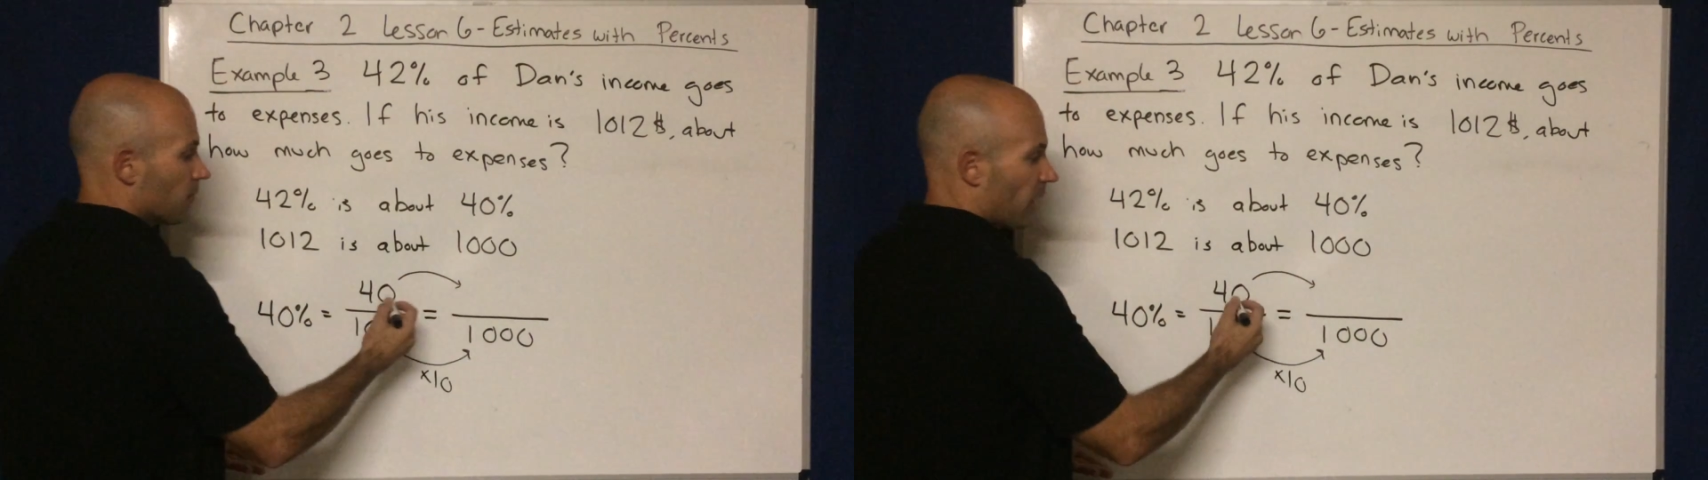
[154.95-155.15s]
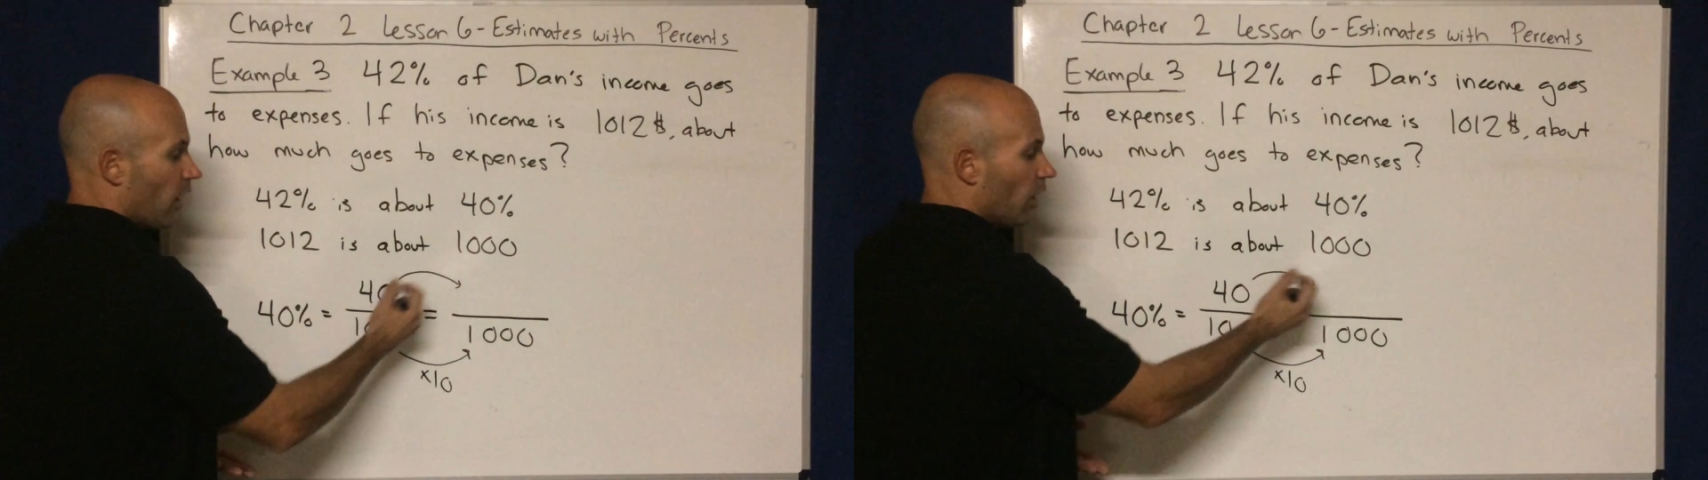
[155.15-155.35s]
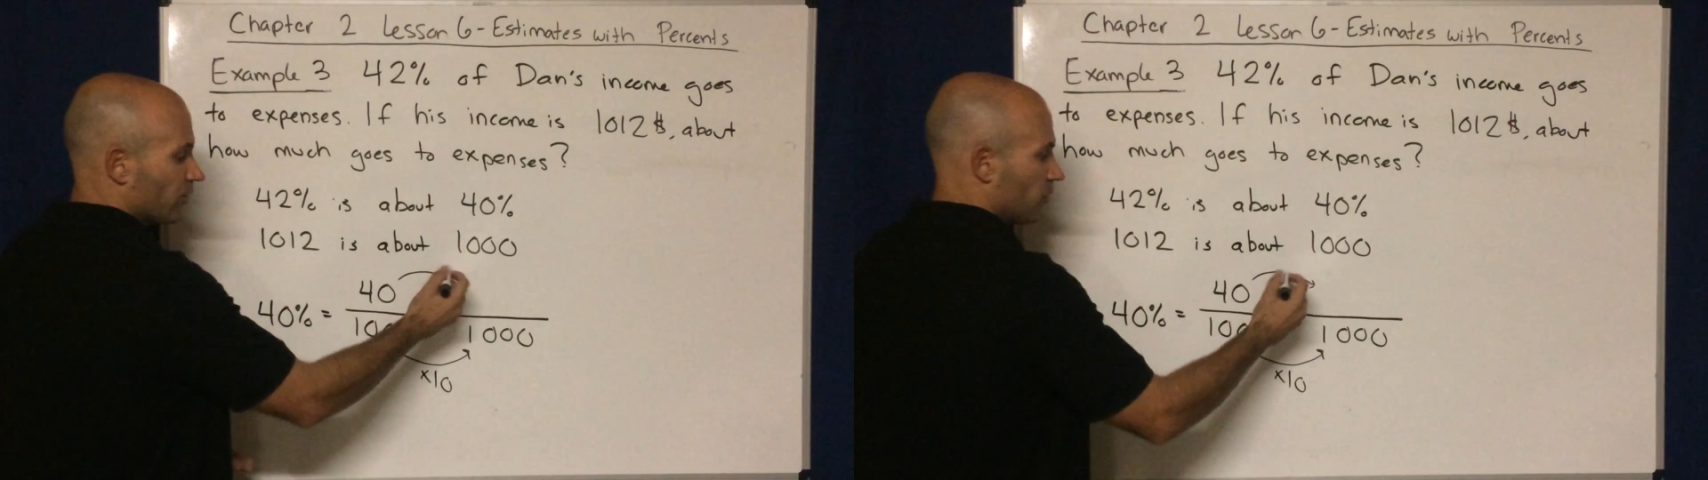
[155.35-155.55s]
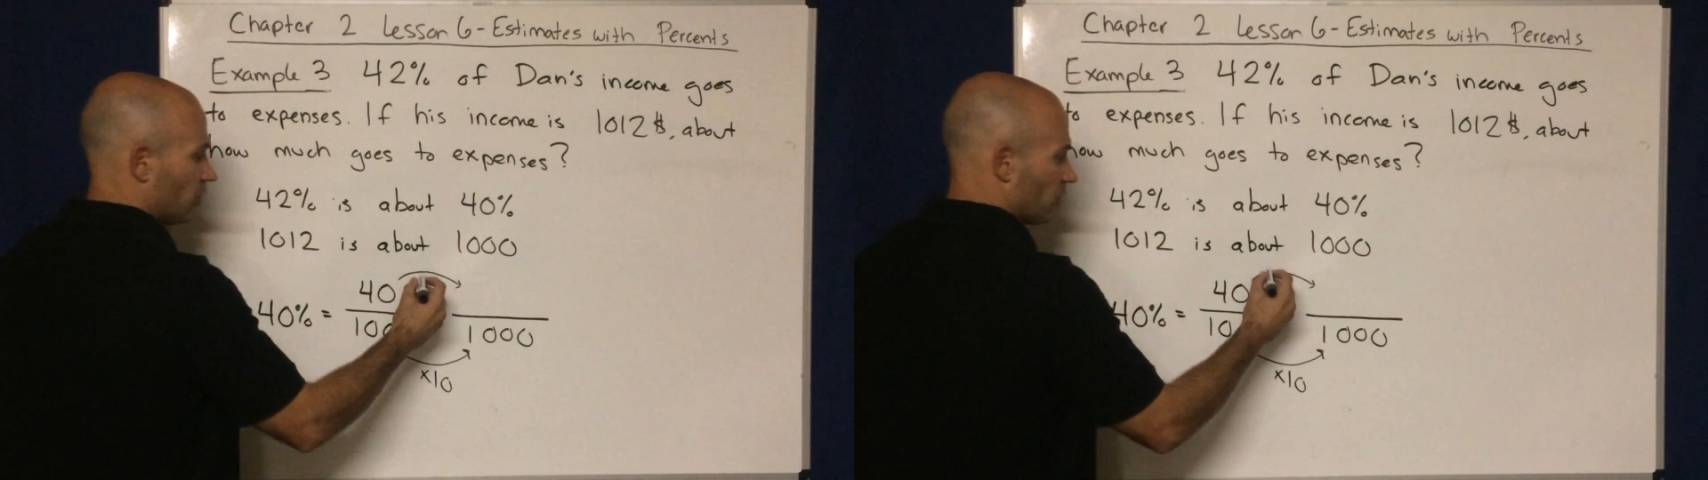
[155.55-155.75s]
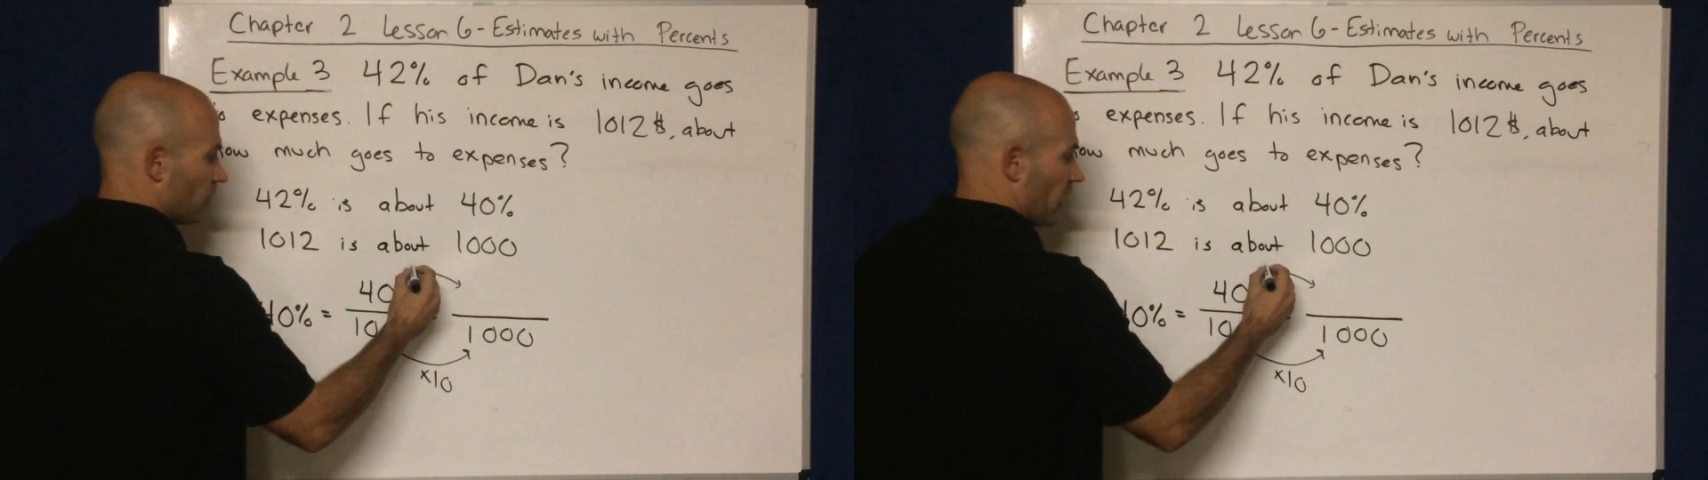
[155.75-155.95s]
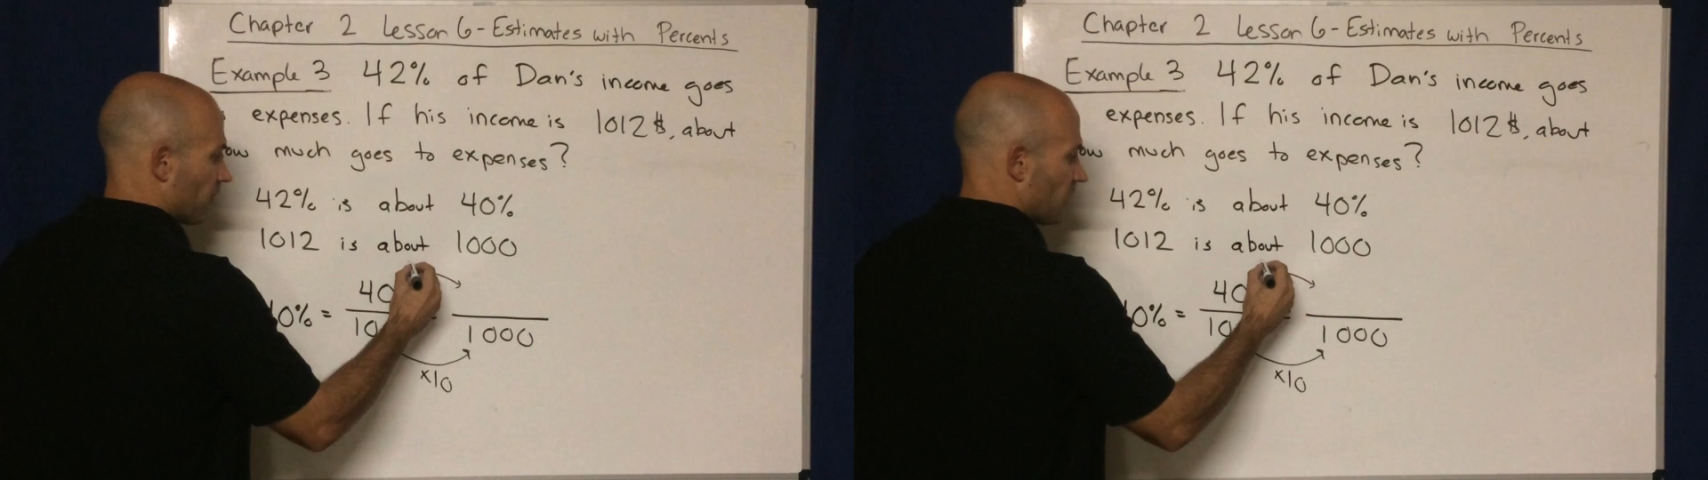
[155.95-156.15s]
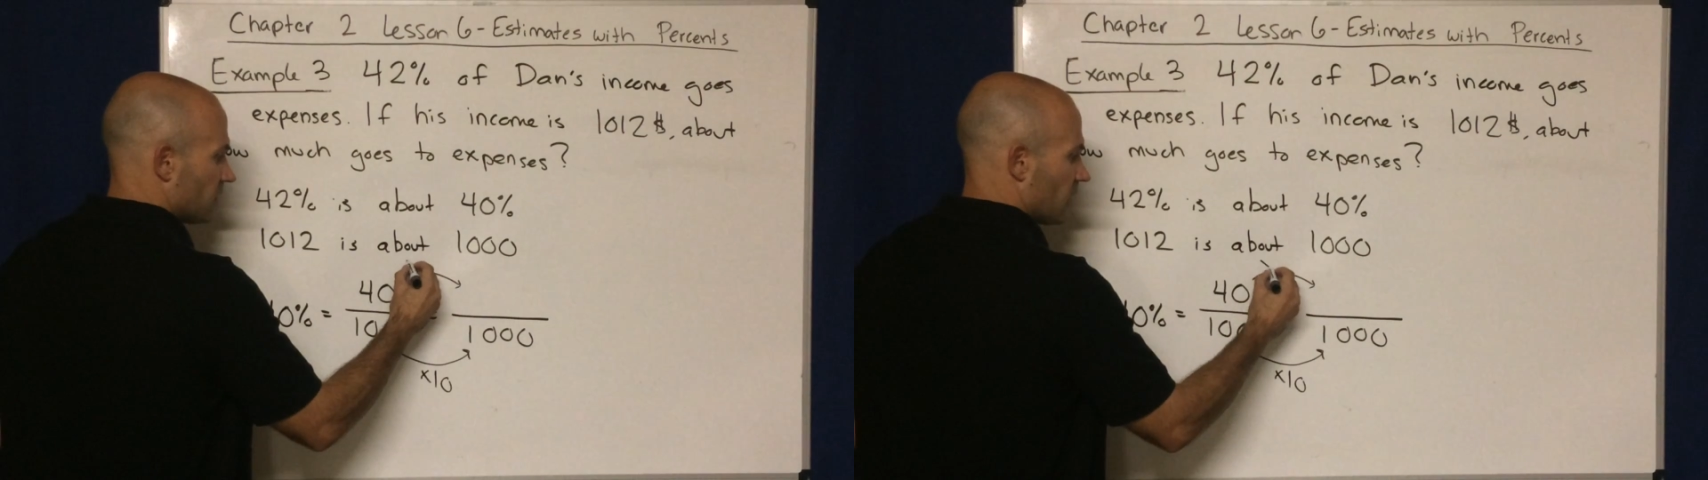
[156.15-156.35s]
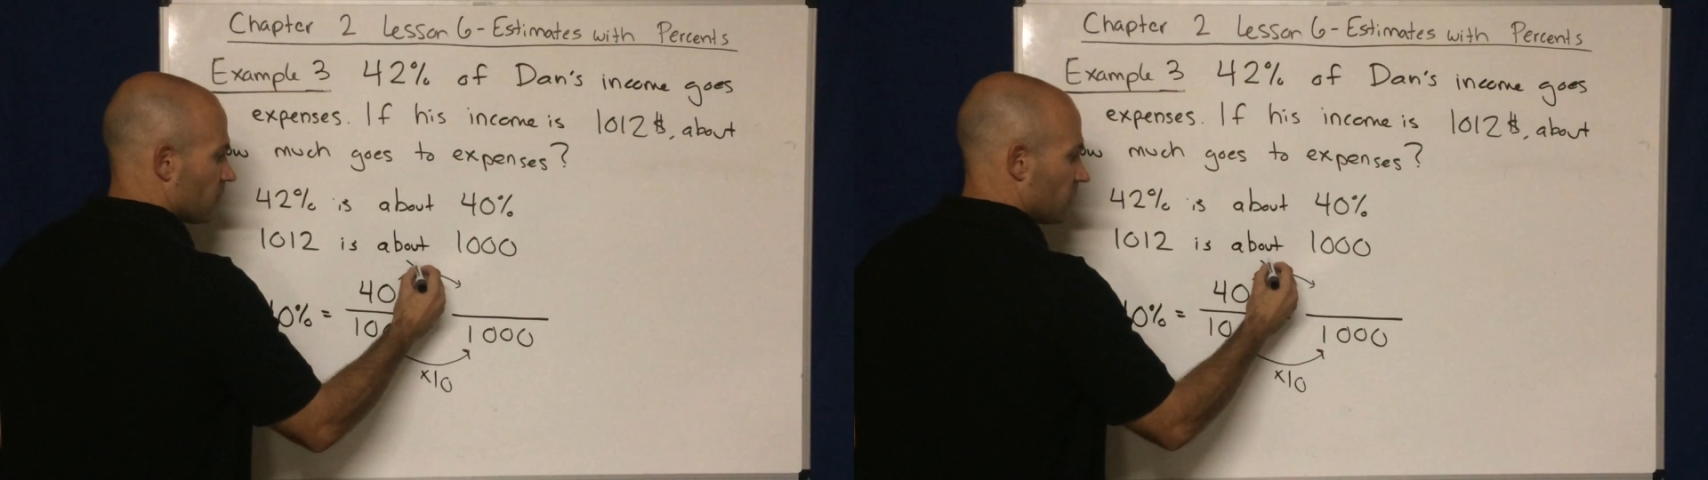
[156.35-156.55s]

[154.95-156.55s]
by also multiplying by 10,